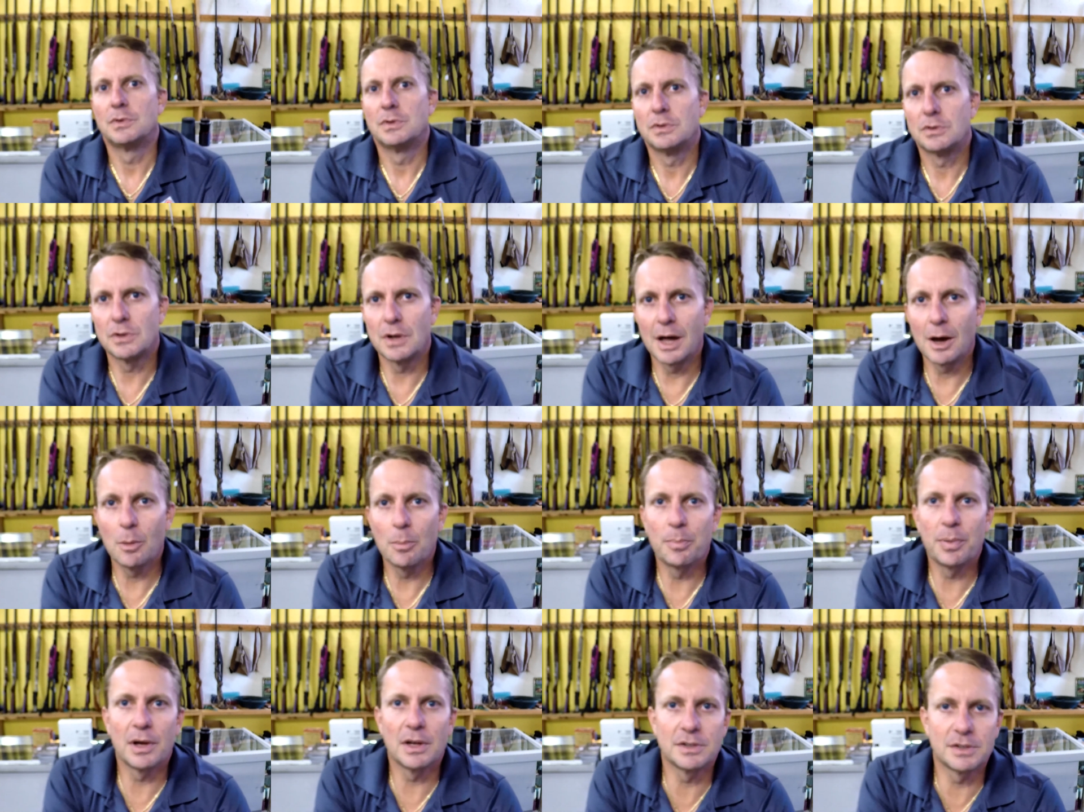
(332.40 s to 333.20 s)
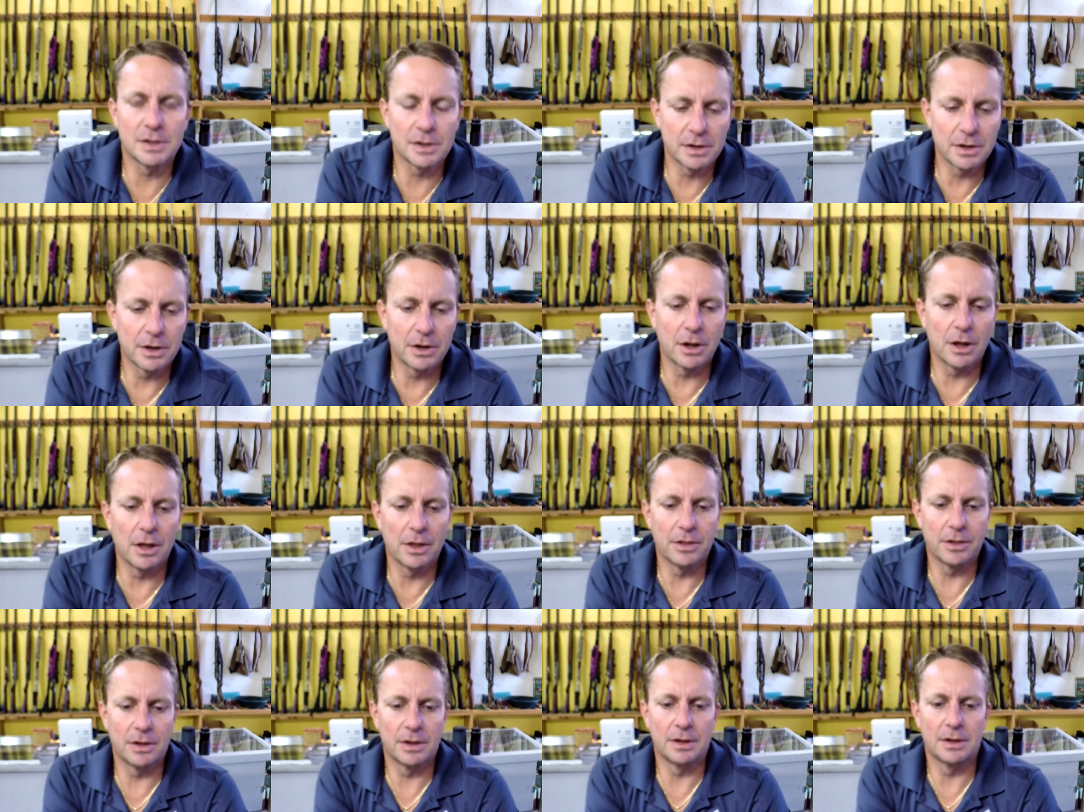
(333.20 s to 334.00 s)
So now I'm puzzled at
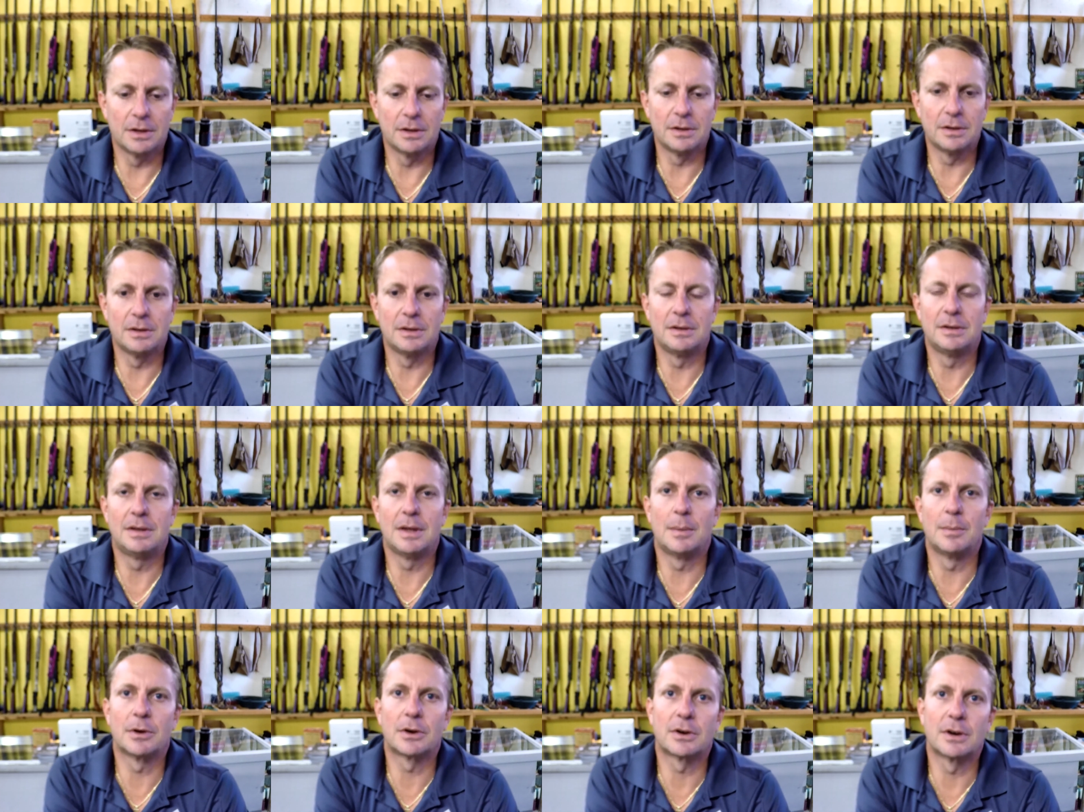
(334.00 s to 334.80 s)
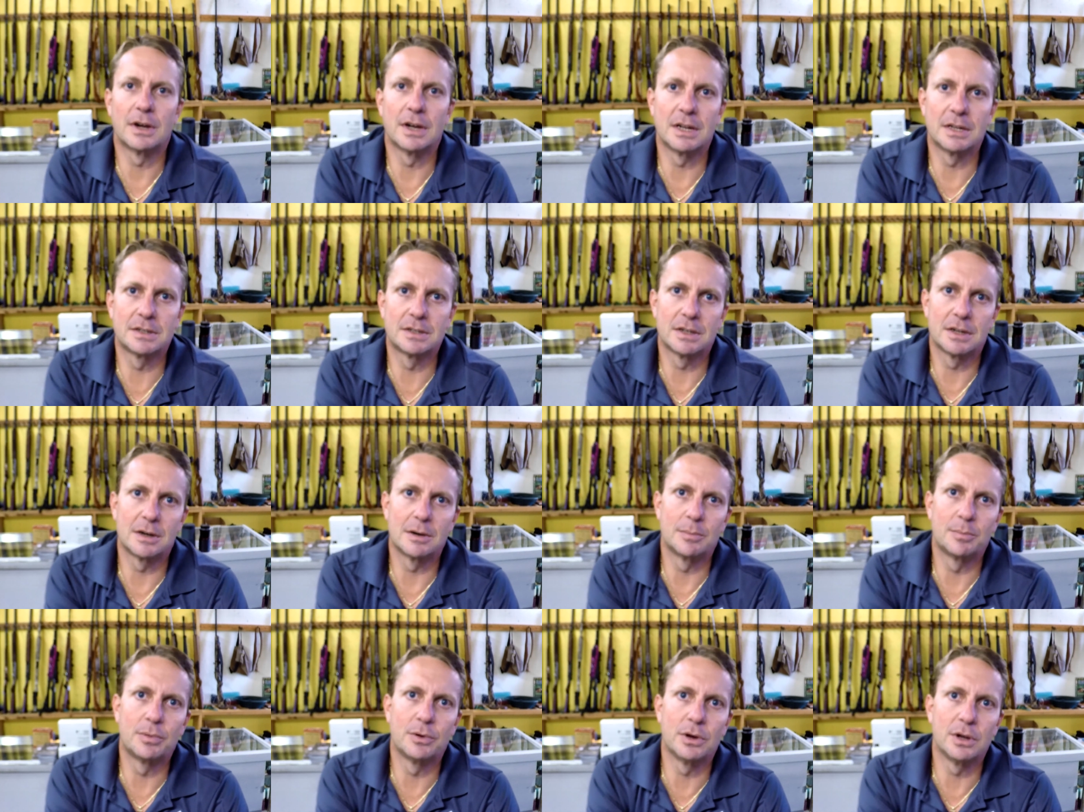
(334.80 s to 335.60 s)
all the Democrats that
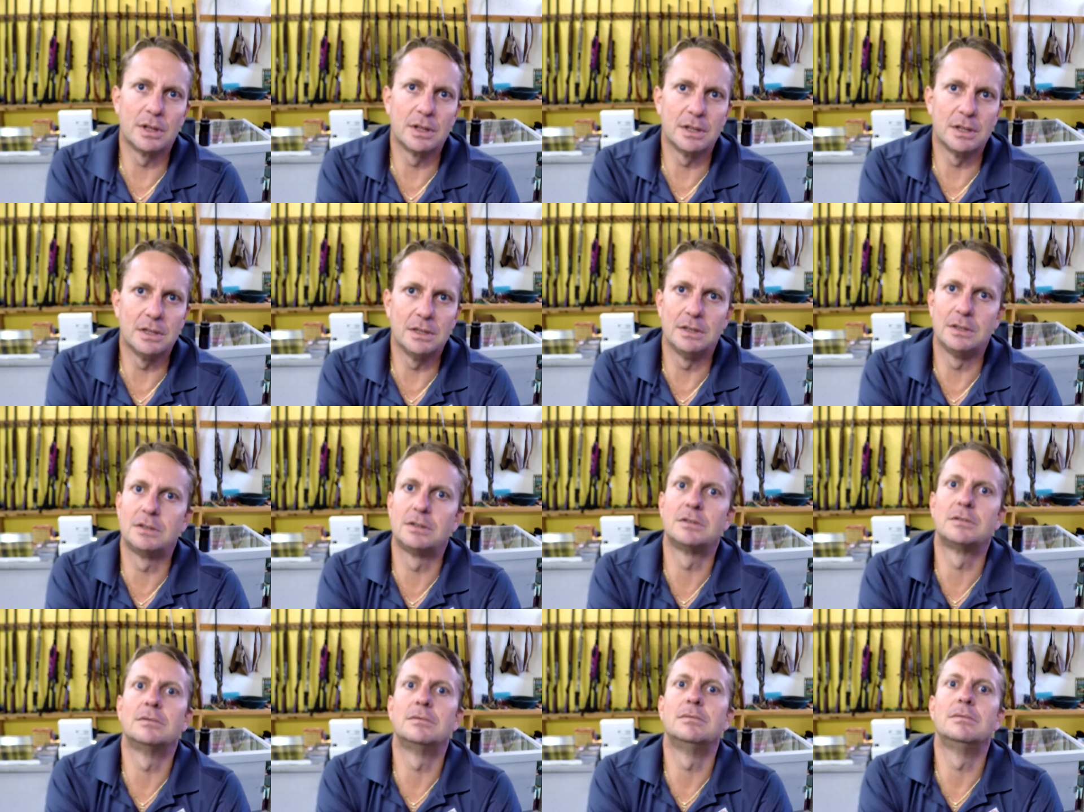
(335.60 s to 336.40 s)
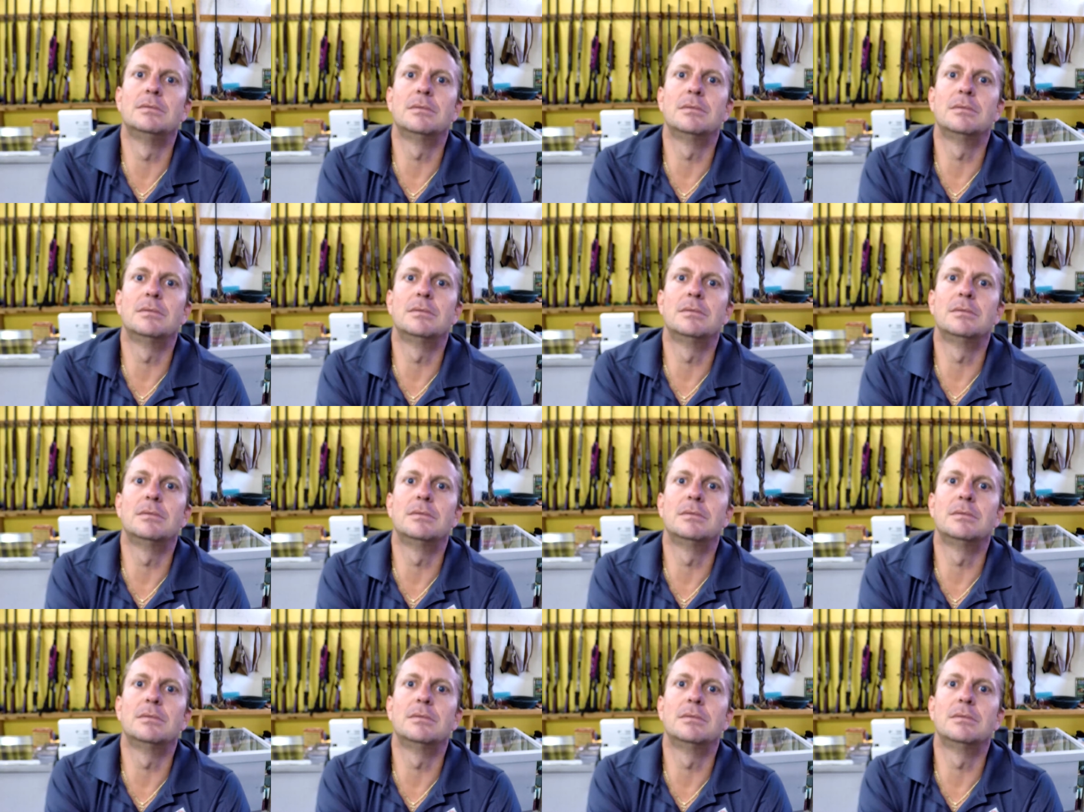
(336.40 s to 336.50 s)
are putting these